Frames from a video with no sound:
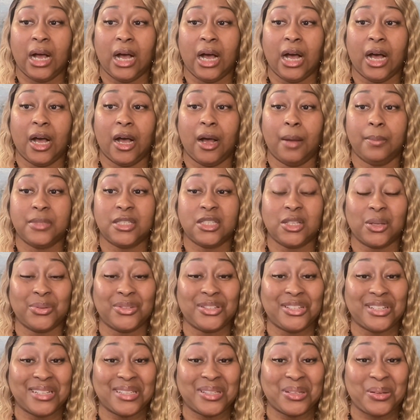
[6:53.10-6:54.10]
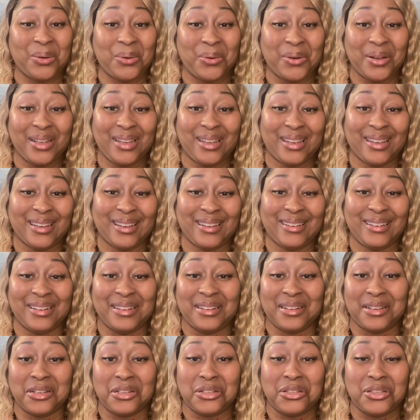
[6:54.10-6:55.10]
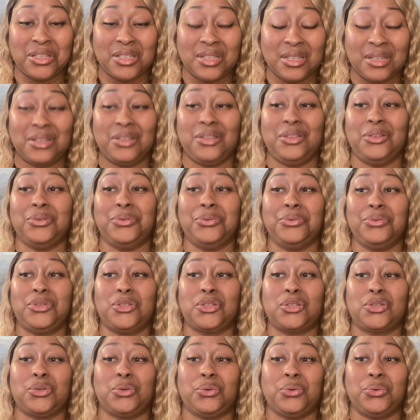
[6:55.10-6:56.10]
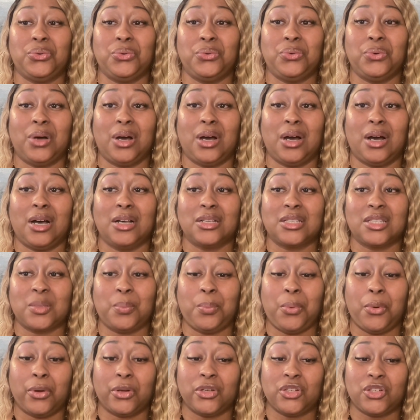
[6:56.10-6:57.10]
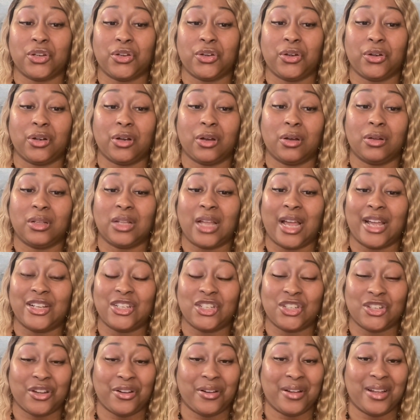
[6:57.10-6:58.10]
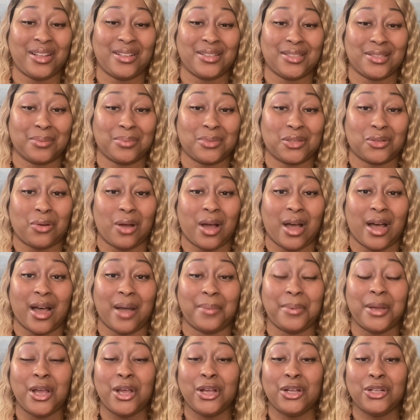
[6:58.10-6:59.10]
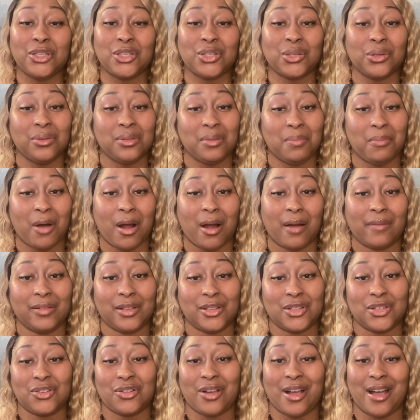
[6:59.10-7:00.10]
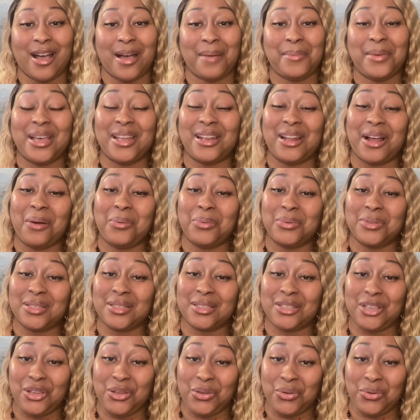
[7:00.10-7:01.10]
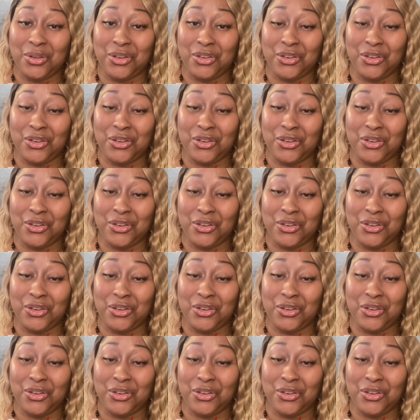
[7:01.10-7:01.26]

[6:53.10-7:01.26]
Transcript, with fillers: Um, so just go ahead and continue to uh, support your girl, like, share, and subscribe to the Marvelous Tribe, and I will see you